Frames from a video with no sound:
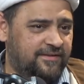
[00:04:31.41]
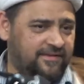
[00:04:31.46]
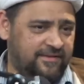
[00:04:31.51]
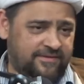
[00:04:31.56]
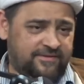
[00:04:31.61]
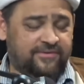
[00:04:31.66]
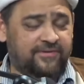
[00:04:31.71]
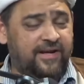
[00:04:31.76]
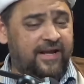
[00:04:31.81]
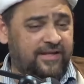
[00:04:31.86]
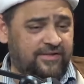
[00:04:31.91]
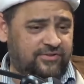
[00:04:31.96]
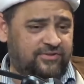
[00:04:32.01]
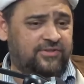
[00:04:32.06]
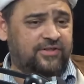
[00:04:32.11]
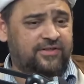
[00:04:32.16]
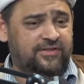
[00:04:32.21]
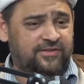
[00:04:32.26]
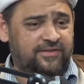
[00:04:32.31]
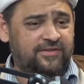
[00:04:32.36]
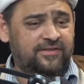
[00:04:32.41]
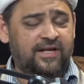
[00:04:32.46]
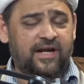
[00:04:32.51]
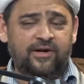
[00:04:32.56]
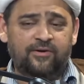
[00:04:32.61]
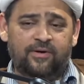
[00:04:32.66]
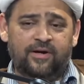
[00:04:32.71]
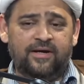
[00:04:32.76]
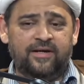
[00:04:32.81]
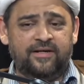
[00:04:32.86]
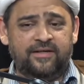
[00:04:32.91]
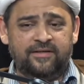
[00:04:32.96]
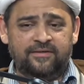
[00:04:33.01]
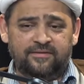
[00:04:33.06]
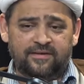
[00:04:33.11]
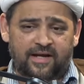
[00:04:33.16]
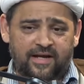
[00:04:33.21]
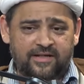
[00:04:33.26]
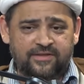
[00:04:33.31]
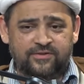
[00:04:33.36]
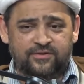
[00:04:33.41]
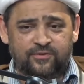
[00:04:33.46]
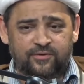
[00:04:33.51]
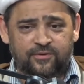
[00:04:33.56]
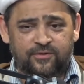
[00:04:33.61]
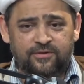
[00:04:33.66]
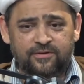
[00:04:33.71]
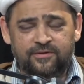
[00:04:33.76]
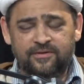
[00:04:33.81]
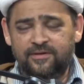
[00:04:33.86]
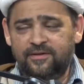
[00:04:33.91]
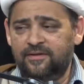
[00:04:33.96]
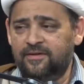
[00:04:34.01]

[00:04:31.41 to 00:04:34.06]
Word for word: his grandchildren now are in high school